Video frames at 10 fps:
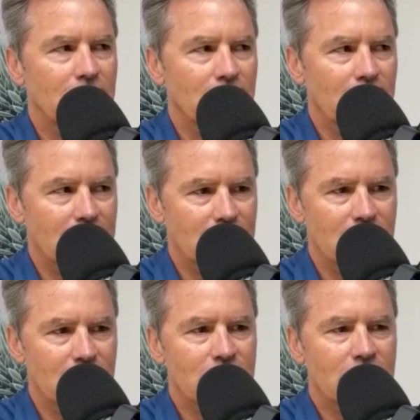
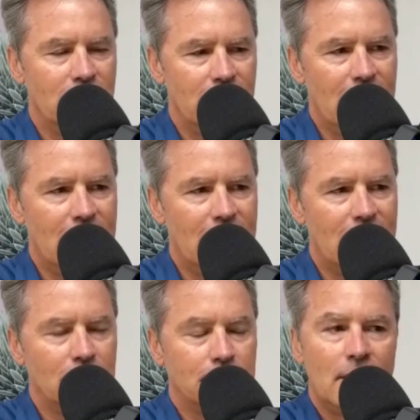exist
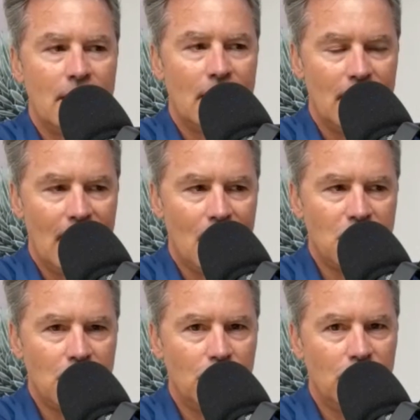today can
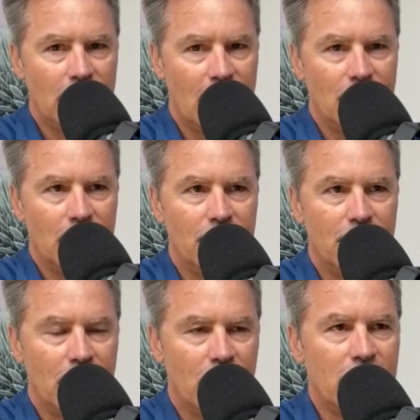absolutely have a
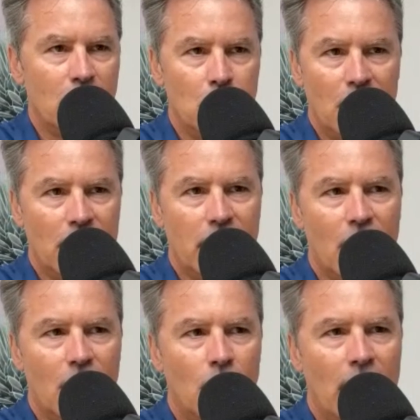very compelling
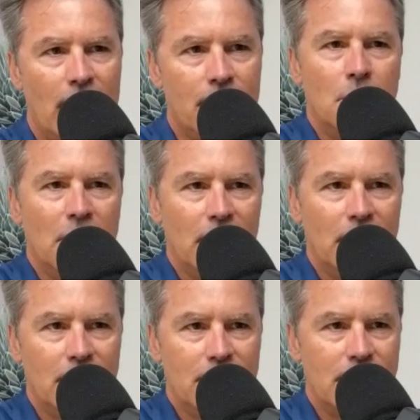ROI, but
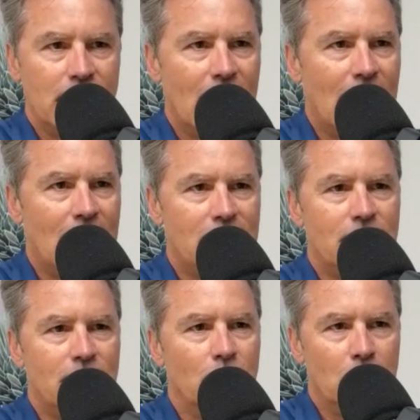it is not
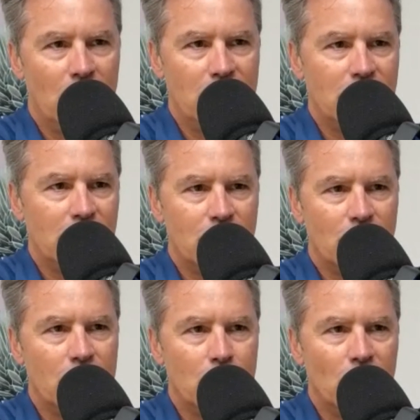replacing
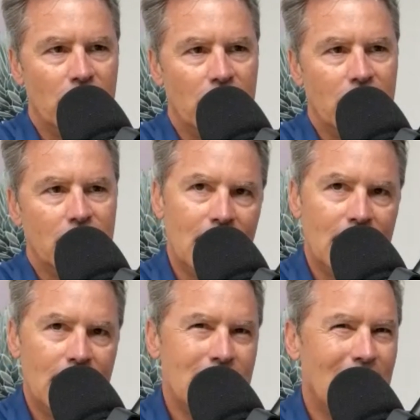screen printing
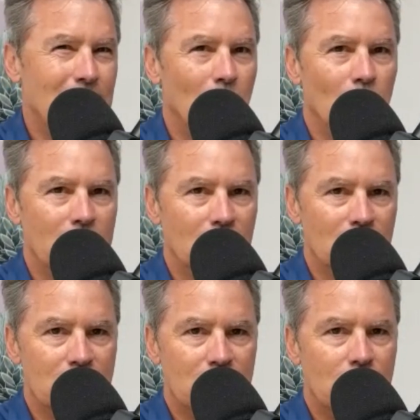anytime real
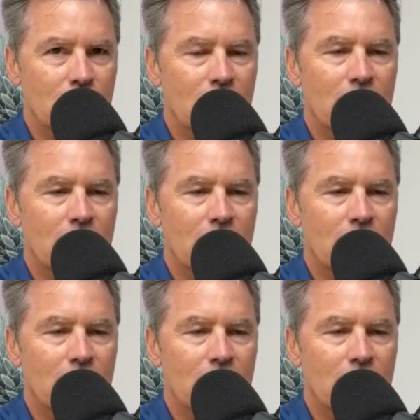soon